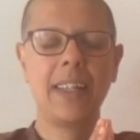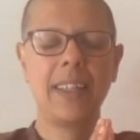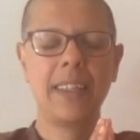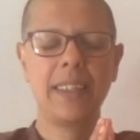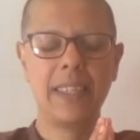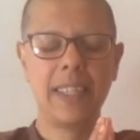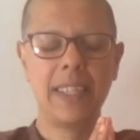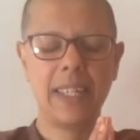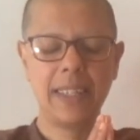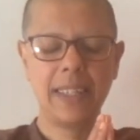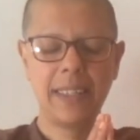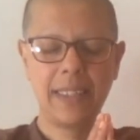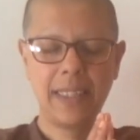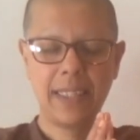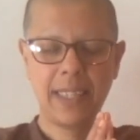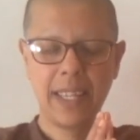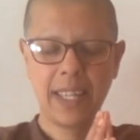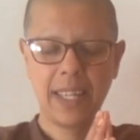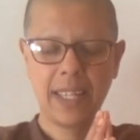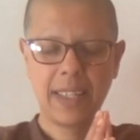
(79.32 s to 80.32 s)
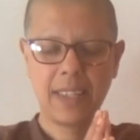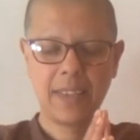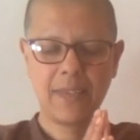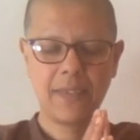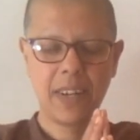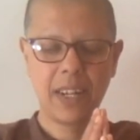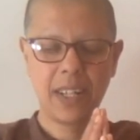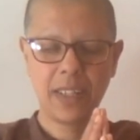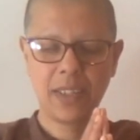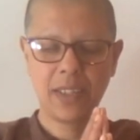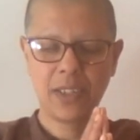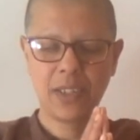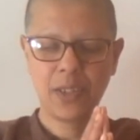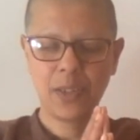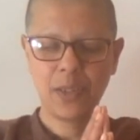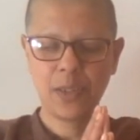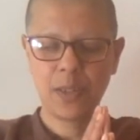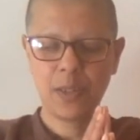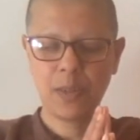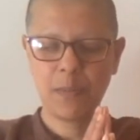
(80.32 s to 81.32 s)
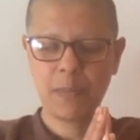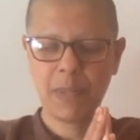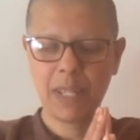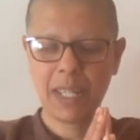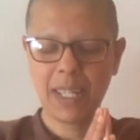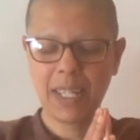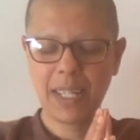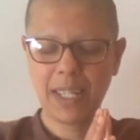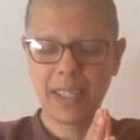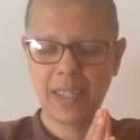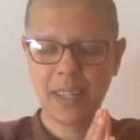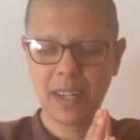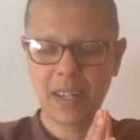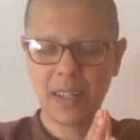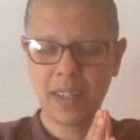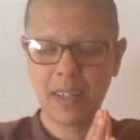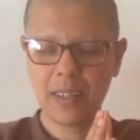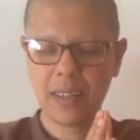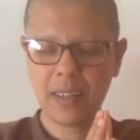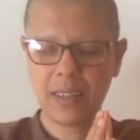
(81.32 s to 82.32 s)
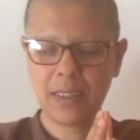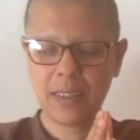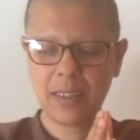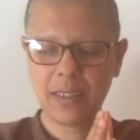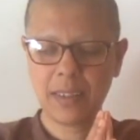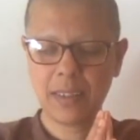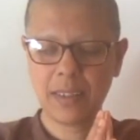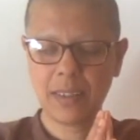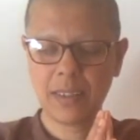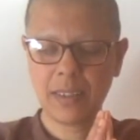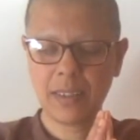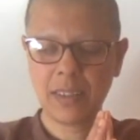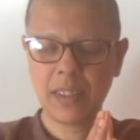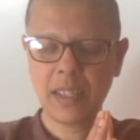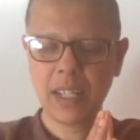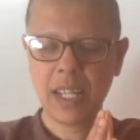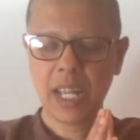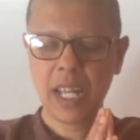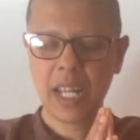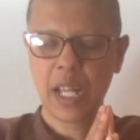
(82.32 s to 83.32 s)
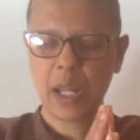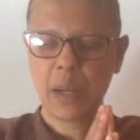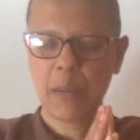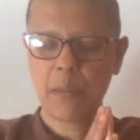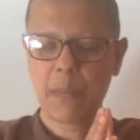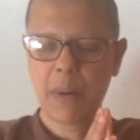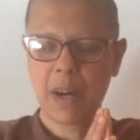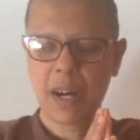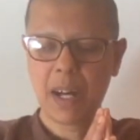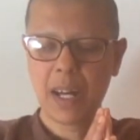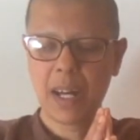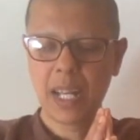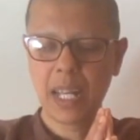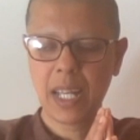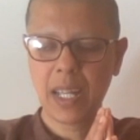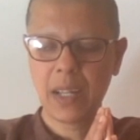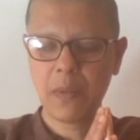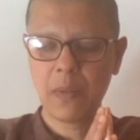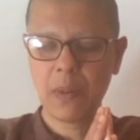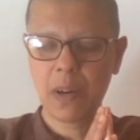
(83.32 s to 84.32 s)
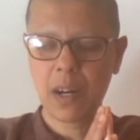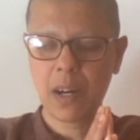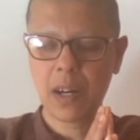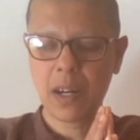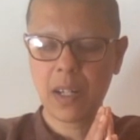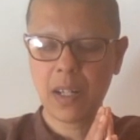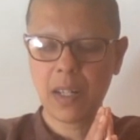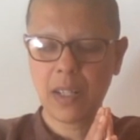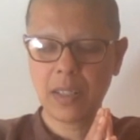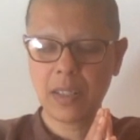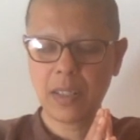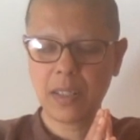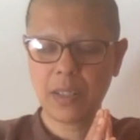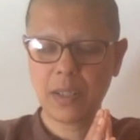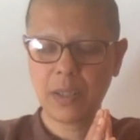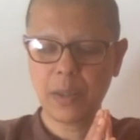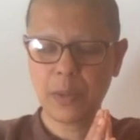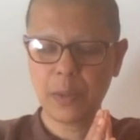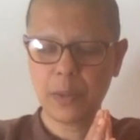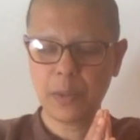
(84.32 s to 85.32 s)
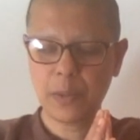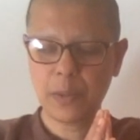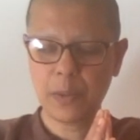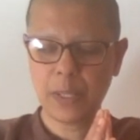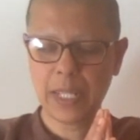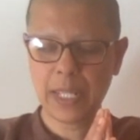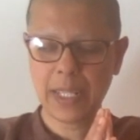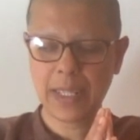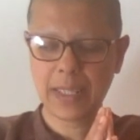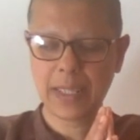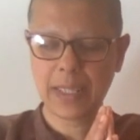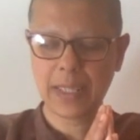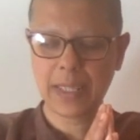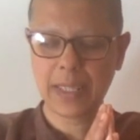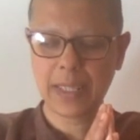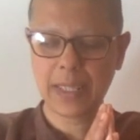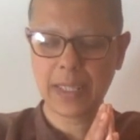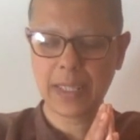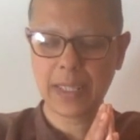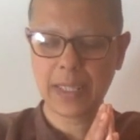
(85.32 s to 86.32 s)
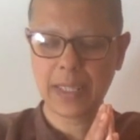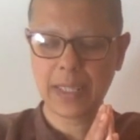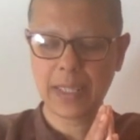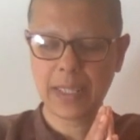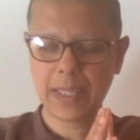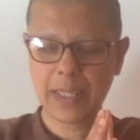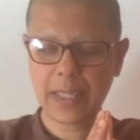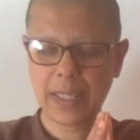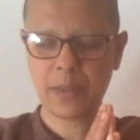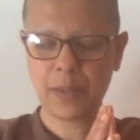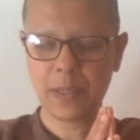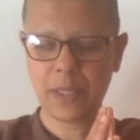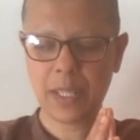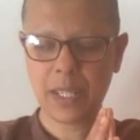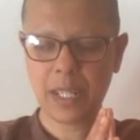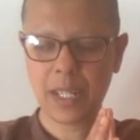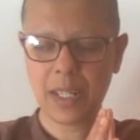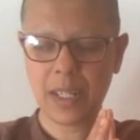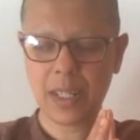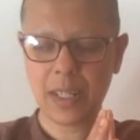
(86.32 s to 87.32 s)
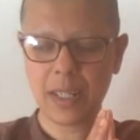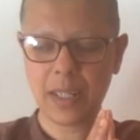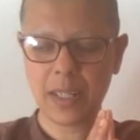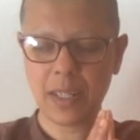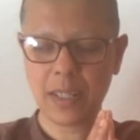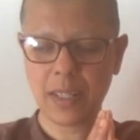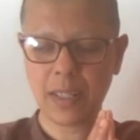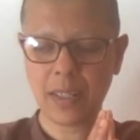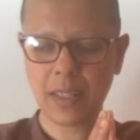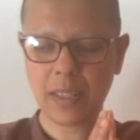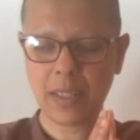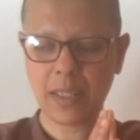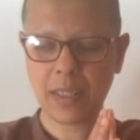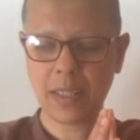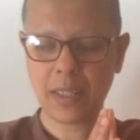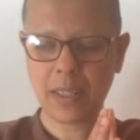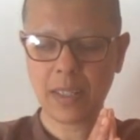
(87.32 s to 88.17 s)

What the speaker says: This is what should be done by one who is skilled in goodness